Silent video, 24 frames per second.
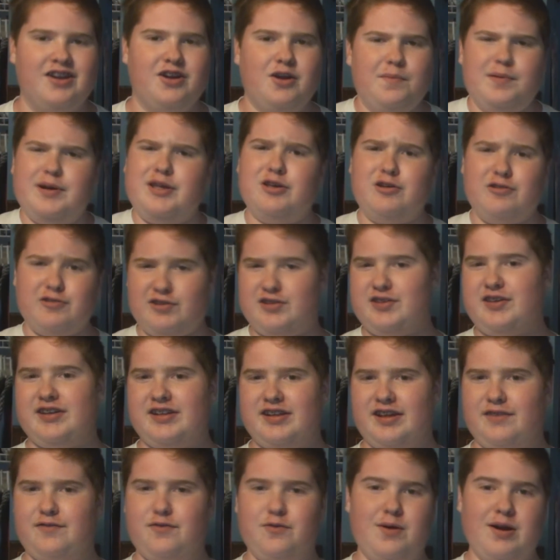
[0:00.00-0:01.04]
Nobody uses it.
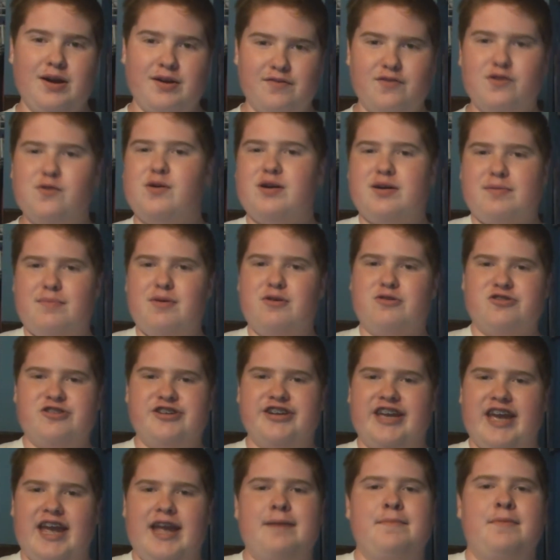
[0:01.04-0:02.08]
If you want a
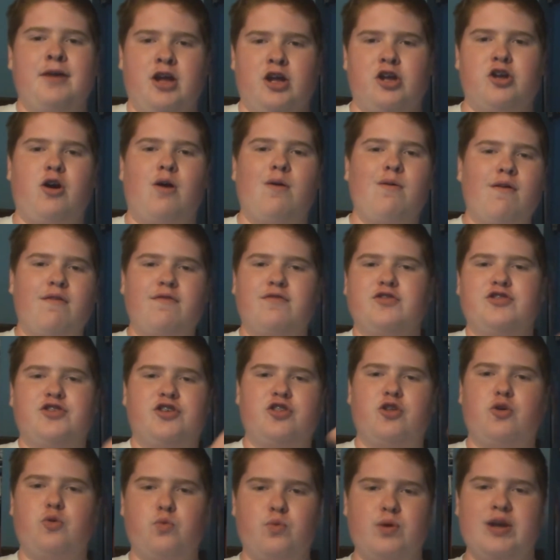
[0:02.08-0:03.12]
motion game, go over
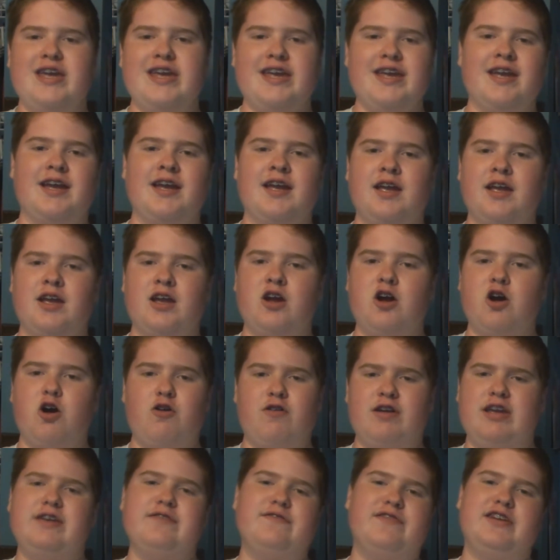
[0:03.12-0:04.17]
to the Wii,
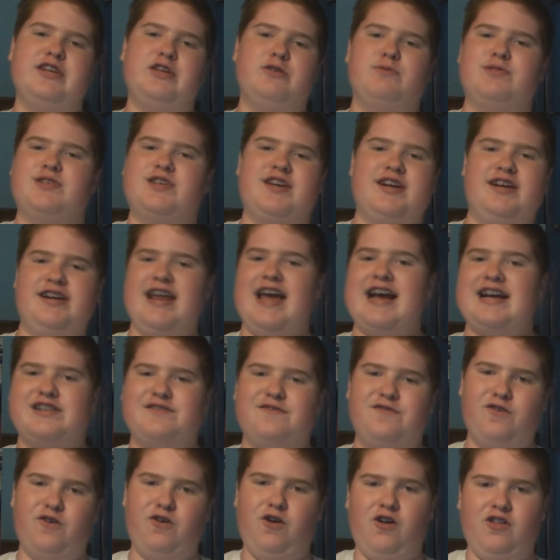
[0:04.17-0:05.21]
or even use Kinect
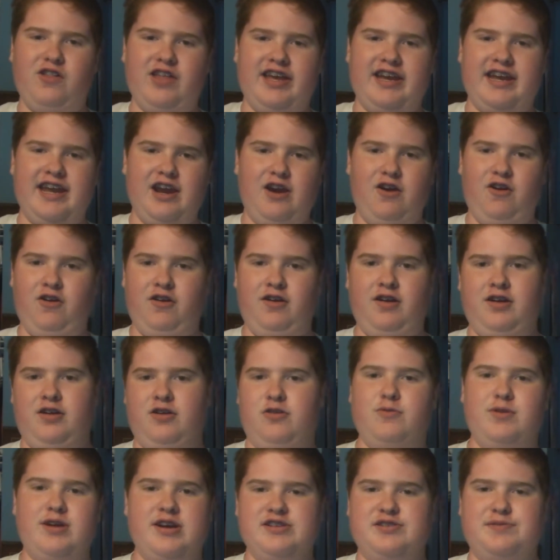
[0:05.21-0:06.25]
for all I care.
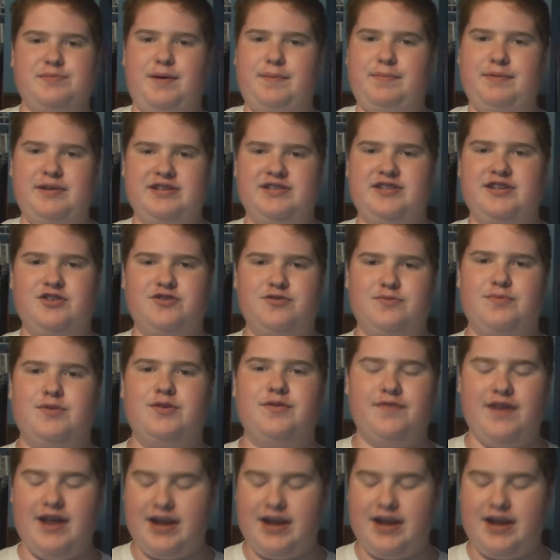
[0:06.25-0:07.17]
Who cares about PlayStation Move?